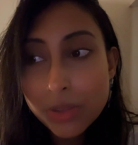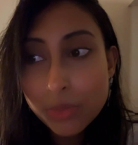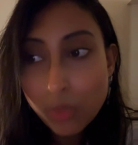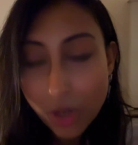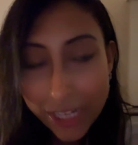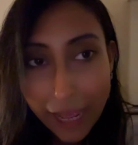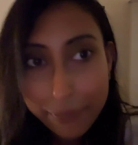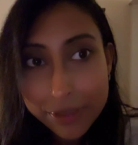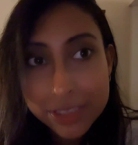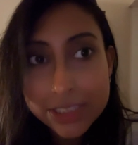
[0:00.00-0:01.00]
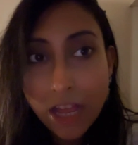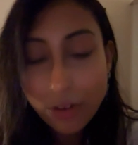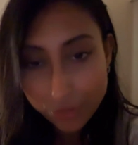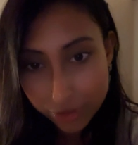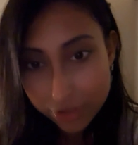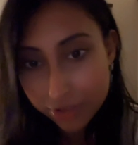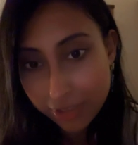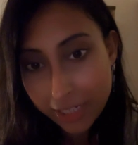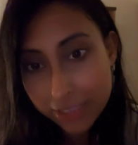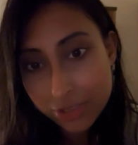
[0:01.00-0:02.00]
what happened is, after the
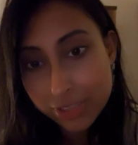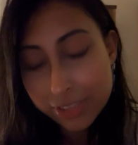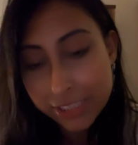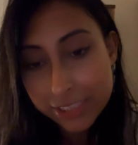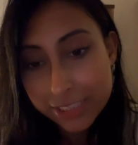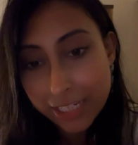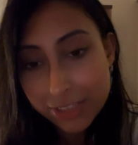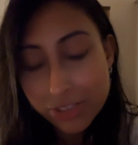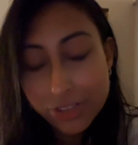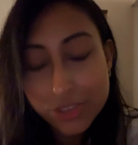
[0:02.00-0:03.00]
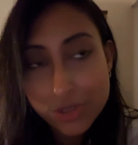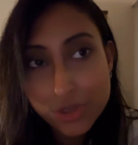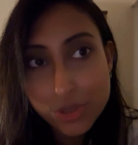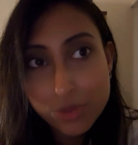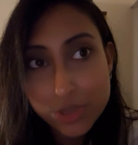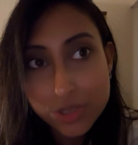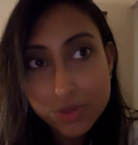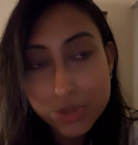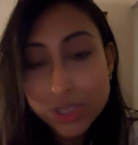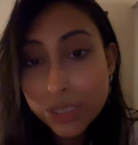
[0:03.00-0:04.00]
Indian Annual Register
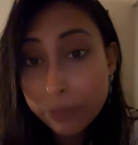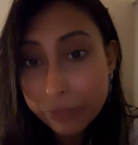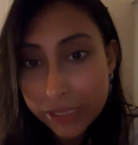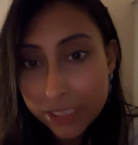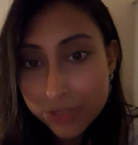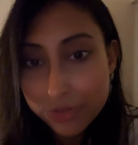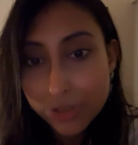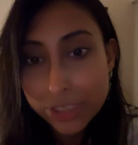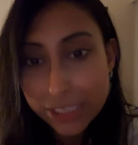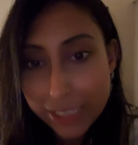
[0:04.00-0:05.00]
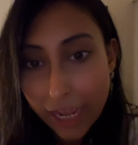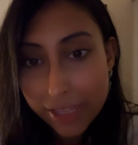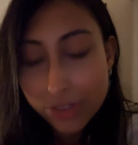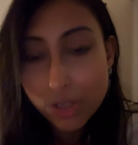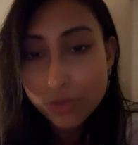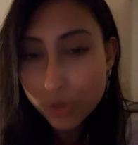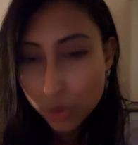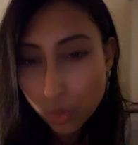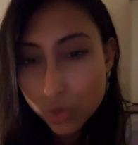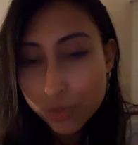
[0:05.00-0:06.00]
was complete for the entire year, for
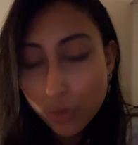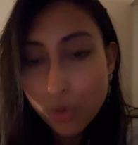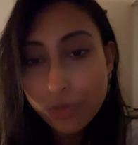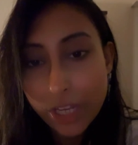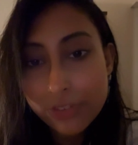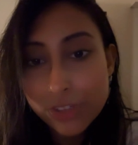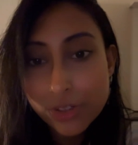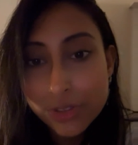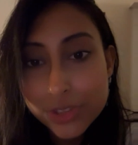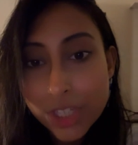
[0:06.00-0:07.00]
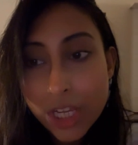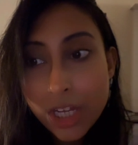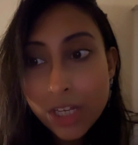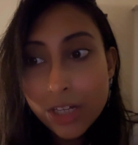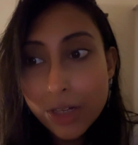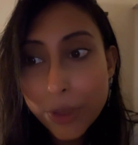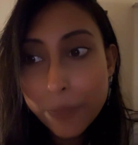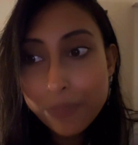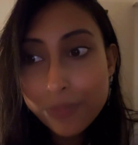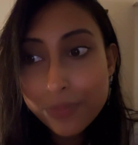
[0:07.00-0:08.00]
those 4-5 years,
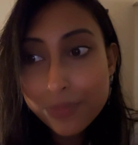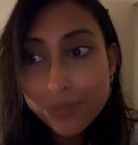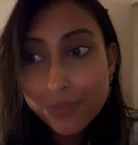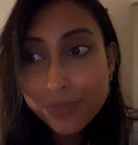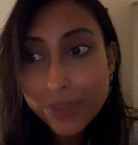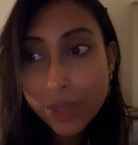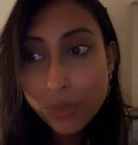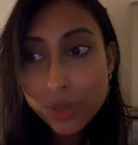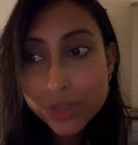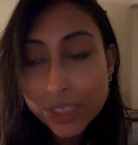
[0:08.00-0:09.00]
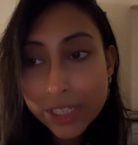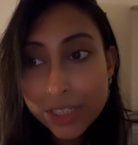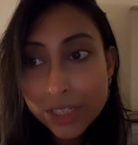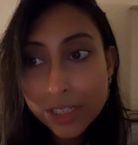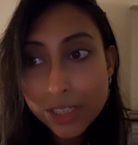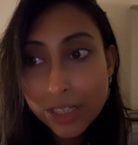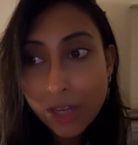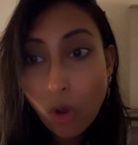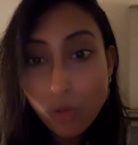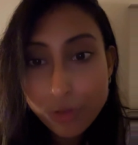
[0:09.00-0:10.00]
there was an
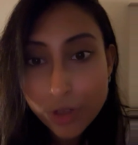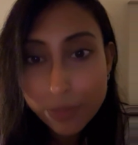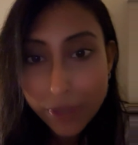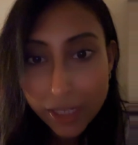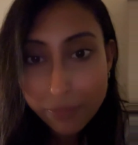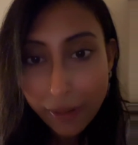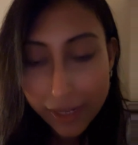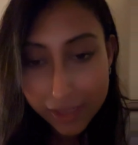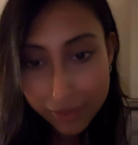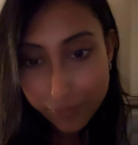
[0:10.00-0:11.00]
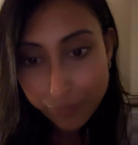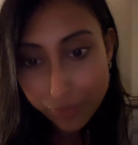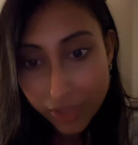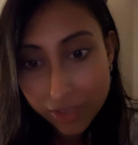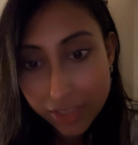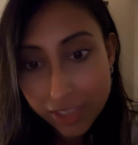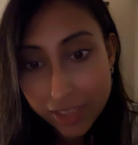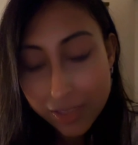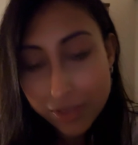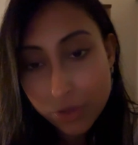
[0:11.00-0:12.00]
offer made by
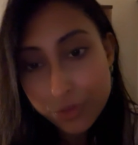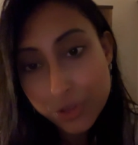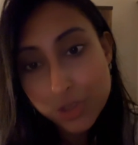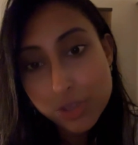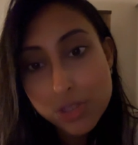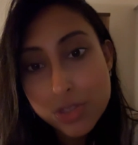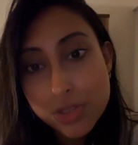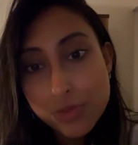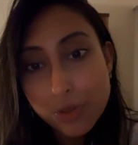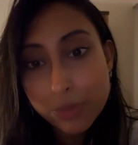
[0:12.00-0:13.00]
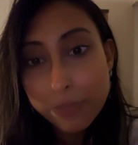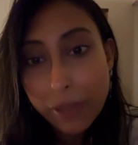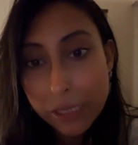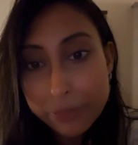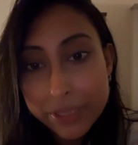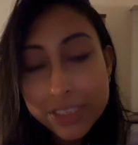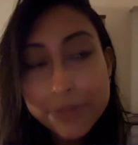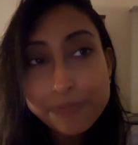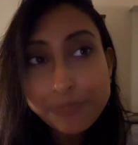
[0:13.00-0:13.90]
the officials from the parliament